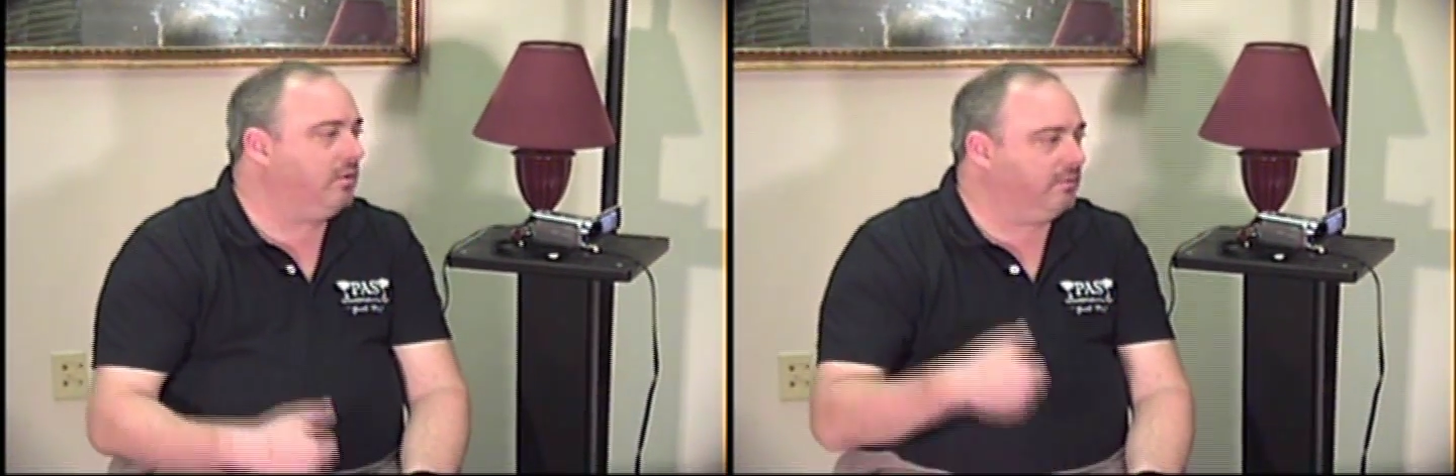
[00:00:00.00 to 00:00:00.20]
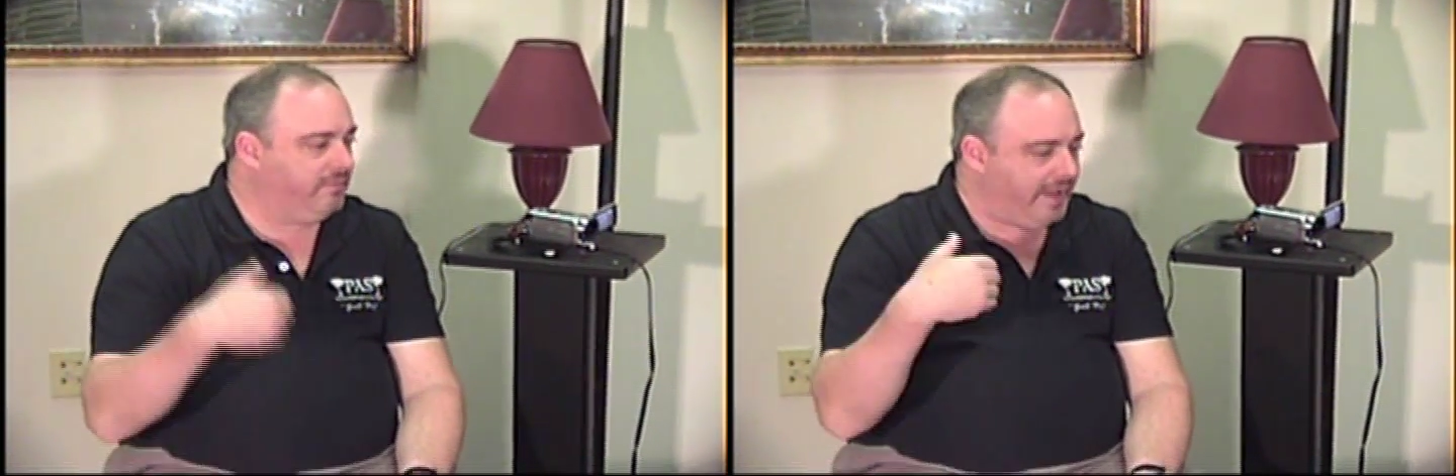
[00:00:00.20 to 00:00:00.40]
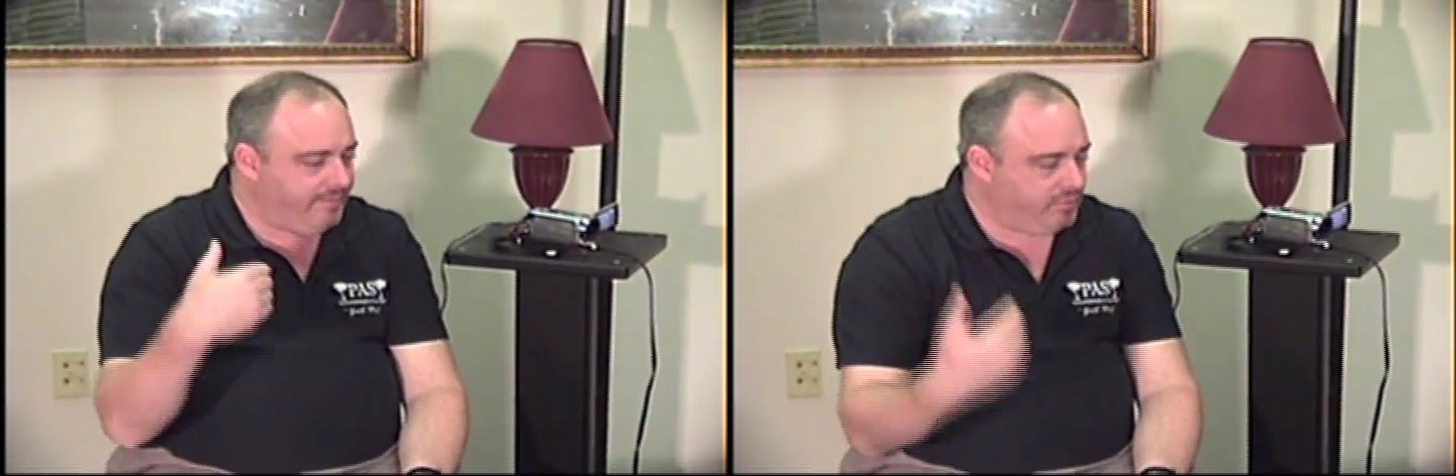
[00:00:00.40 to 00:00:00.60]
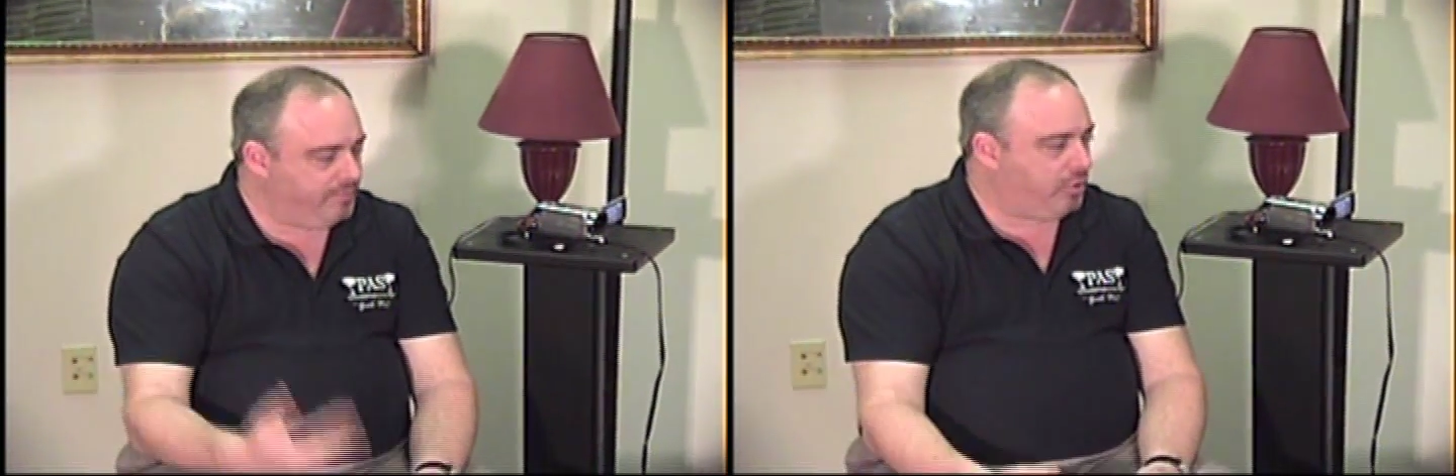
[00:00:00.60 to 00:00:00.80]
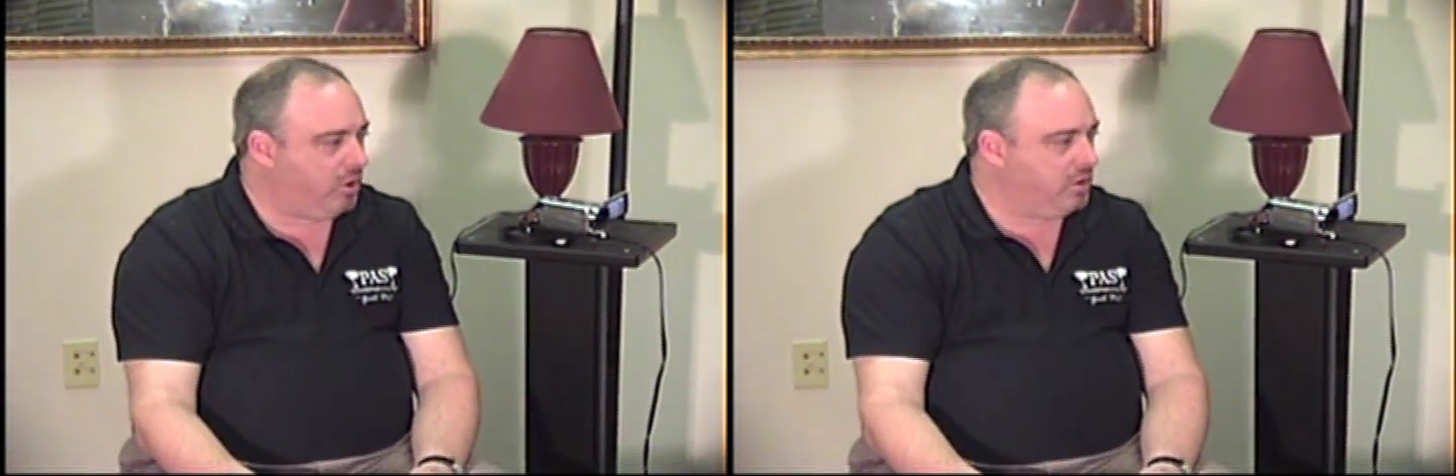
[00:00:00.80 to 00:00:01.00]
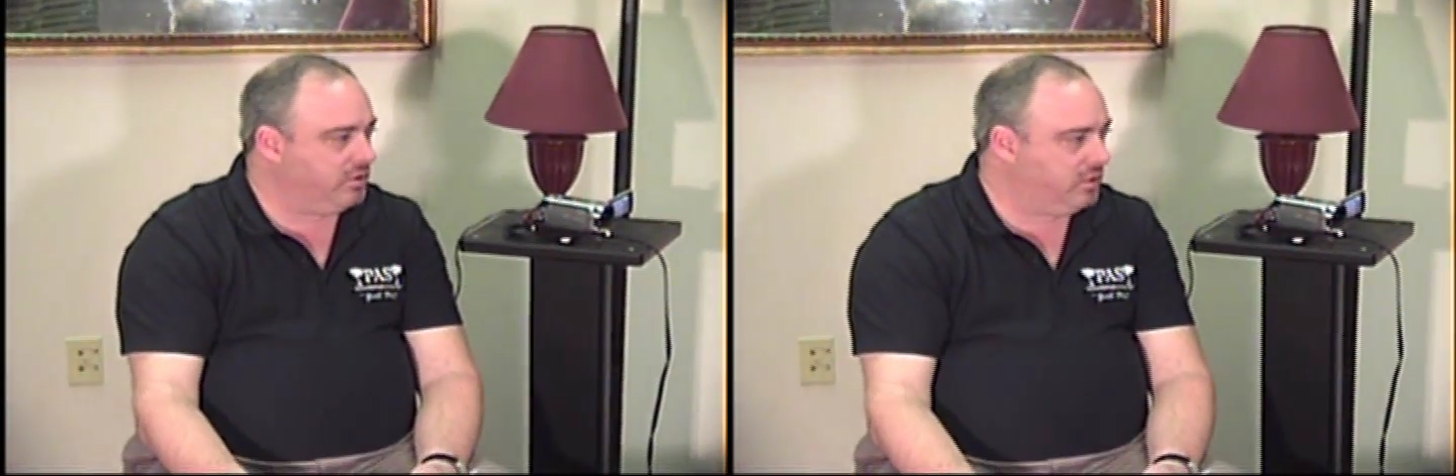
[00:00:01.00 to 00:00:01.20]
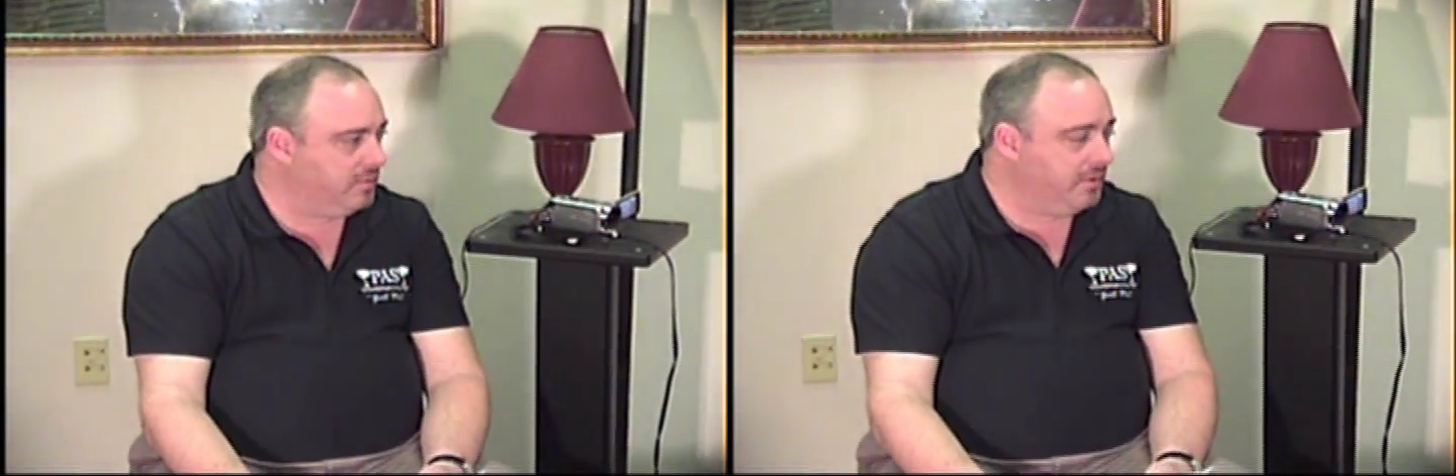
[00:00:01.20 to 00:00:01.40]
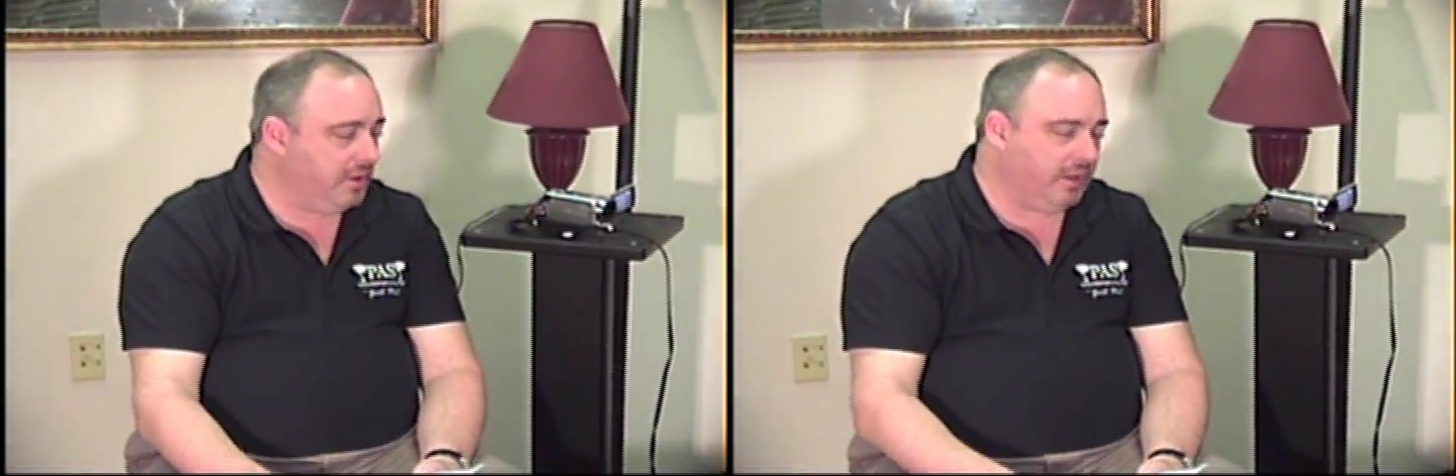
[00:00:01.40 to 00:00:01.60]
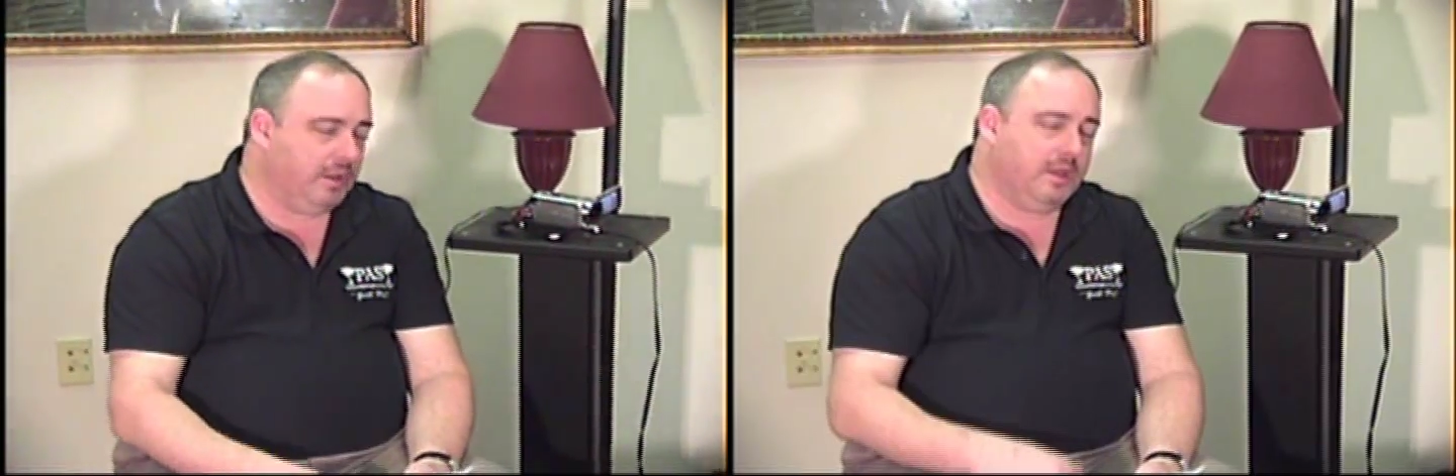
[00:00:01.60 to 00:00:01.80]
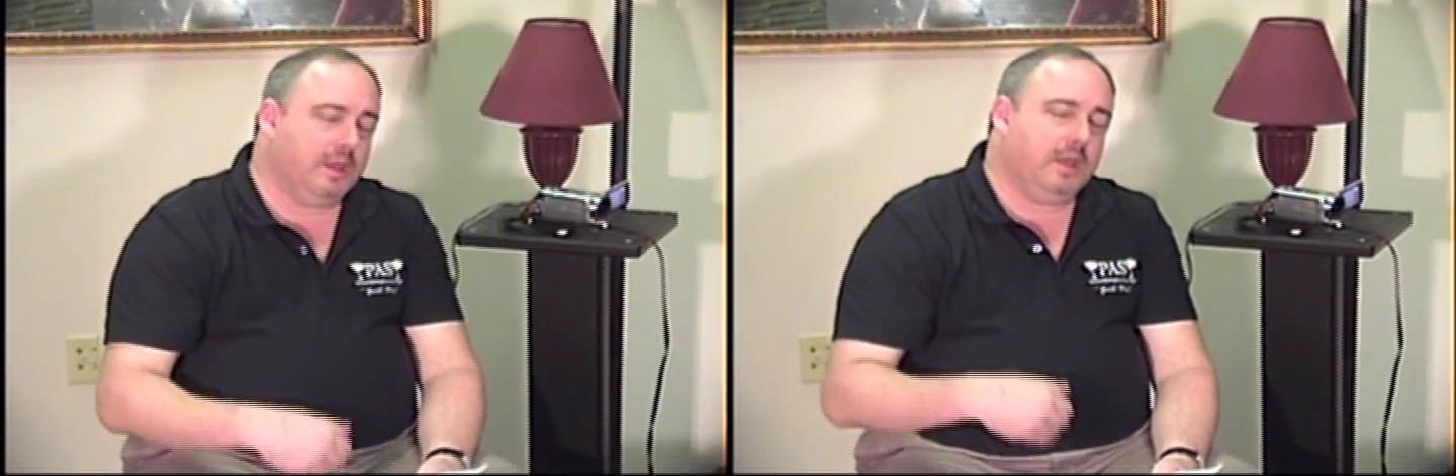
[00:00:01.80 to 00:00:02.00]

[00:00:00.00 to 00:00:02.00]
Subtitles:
They were a vibrant part of the community.